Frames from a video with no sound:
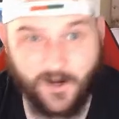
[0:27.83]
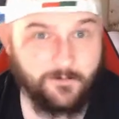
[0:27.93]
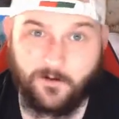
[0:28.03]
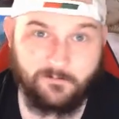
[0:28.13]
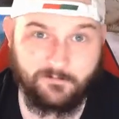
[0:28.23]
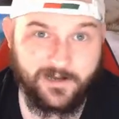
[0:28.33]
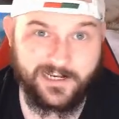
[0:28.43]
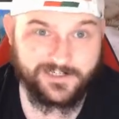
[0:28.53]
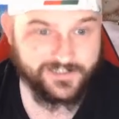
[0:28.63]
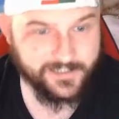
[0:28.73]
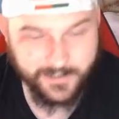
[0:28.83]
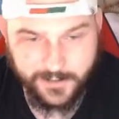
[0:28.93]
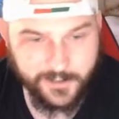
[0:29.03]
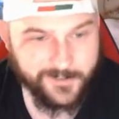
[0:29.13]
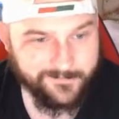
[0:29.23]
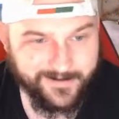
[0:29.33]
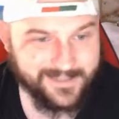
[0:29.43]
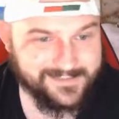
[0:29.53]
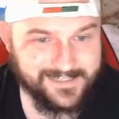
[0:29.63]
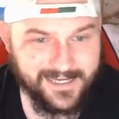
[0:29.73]
I'm not British,
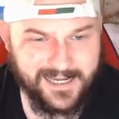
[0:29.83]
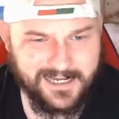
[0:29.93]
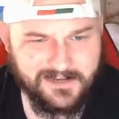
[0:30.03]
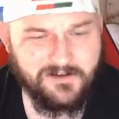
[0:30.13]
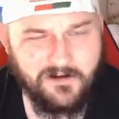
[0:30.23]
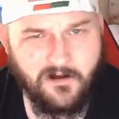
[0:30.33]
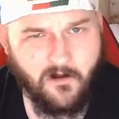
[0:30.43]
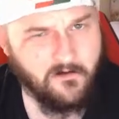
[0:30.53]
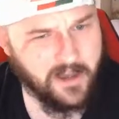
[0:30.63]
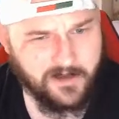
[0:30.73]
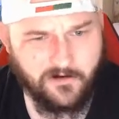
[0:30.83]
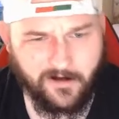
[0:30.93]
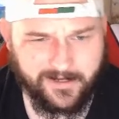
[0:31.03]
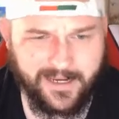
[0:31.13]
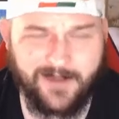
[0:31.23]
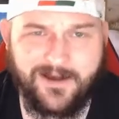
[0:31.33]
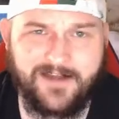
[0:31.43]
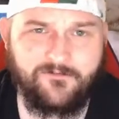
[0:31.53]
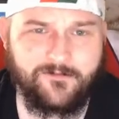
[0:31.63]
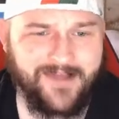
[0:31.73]
but uh, I reckon I can go
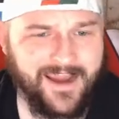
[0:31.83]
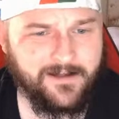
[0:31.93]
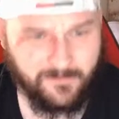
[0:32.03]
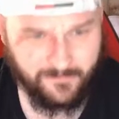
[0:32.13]
eight from eight.